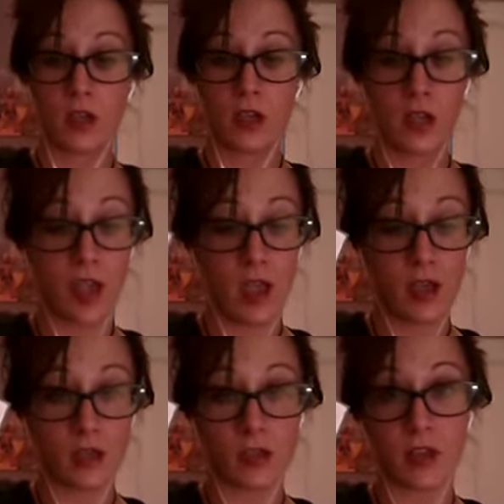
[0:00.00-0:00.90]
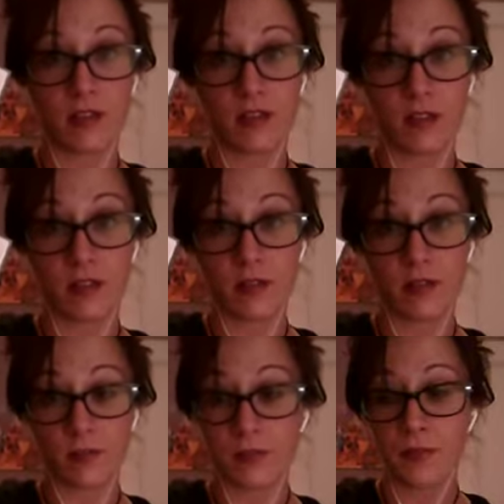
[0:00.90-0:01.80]
Yeah,
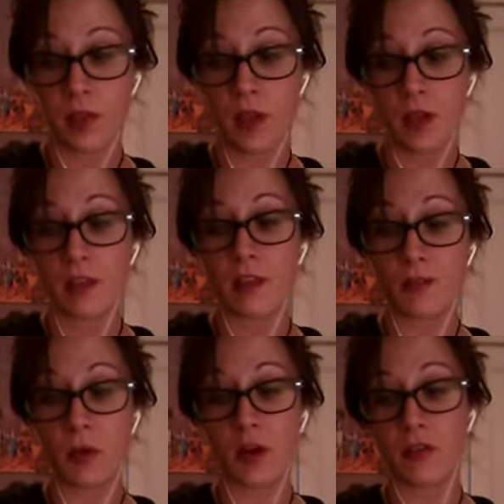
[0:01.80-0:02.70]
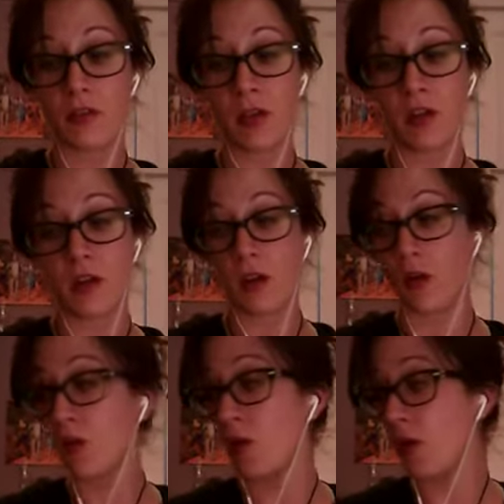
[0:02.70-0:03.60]
justice. This person
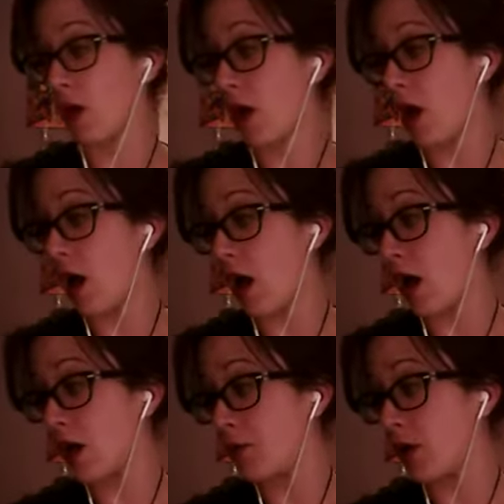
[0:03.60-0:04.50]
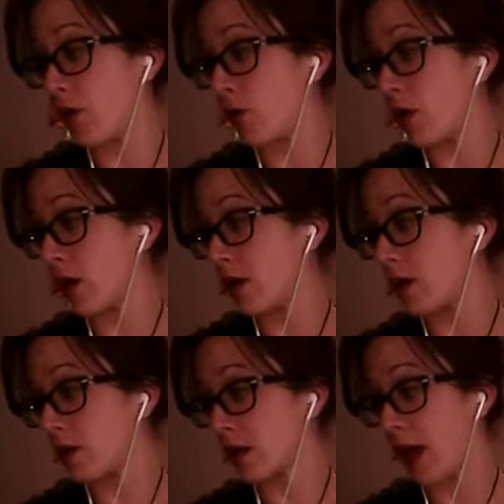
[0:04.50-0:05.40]
um,
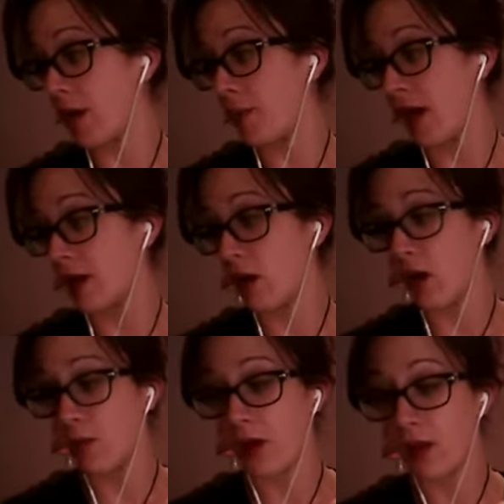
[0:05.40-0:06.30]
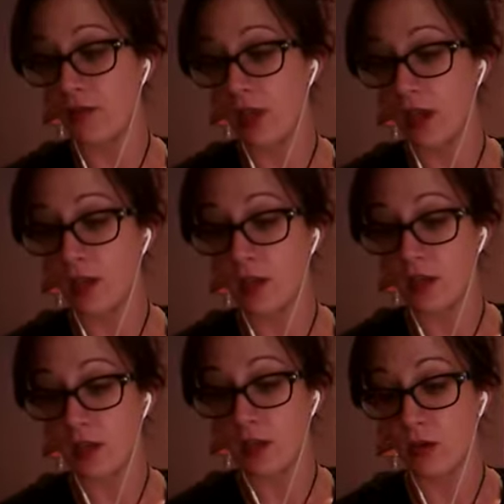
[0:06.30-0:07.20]
will get bad karma if they
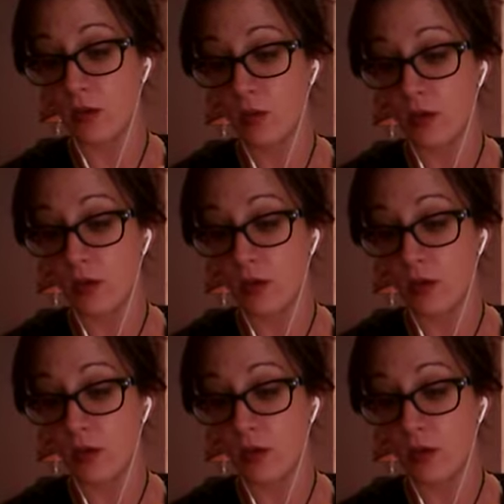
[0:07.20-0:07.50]
continue